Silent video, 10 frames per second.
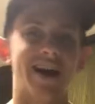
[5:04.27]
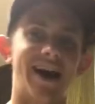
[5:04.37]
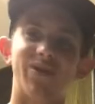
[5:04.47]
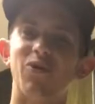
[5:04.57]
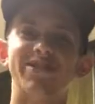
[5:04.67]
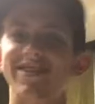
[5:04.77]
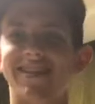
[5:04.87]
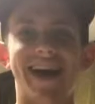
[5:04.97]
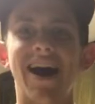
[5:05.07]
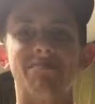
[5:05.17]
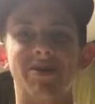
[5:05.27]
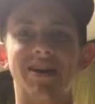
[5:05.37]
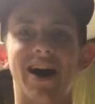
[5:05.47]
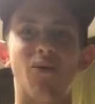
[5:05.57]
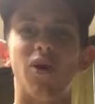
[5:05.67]
I don't want that to happen.
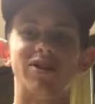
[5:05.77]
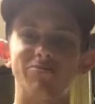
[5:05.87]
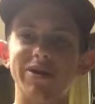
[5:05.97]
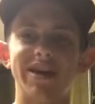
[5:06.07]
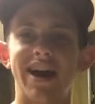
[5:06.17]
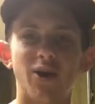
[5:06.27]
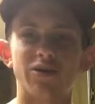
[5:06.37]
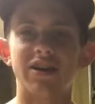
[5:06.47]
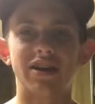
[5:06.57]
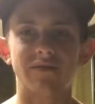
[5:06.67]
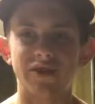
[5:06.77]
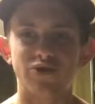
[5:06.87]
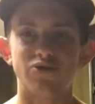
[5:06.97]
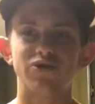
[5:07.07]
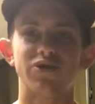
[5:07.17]
I want to be a healthy
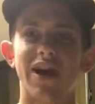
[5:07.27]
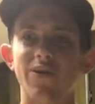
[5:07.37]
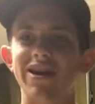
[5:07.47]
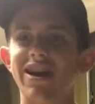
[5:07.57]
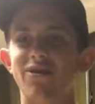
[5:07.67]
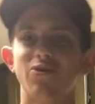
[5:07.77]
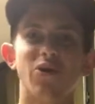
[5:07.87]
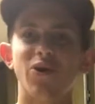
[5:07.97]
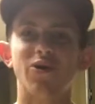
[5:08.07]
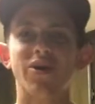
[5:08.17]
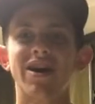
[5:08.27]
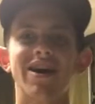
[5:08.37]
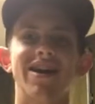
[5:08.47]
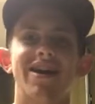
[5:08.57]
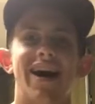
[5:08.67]
individual, so that way down the road,
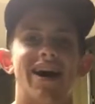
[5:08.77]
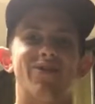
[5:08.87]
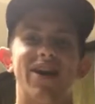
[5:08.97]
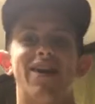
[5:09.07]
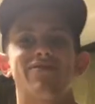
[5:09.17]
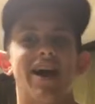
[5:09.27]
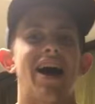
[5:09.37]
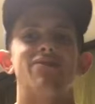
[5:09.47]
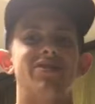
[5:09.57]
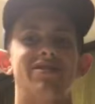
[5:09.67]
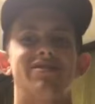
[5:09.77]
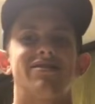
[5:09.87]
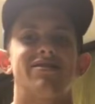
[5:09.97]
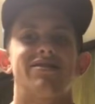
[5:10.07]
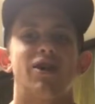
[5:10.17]
I don't have to have these,
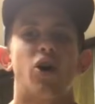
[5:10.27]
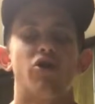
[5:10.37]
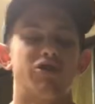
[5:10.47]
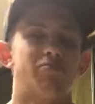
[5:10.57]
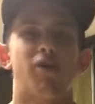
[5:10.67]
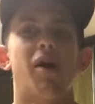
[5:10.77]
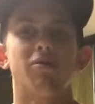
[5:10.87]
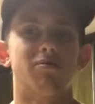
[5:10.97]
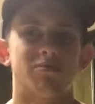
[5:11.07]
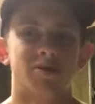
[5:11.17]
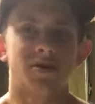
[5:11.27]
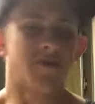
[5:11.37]
all these problems.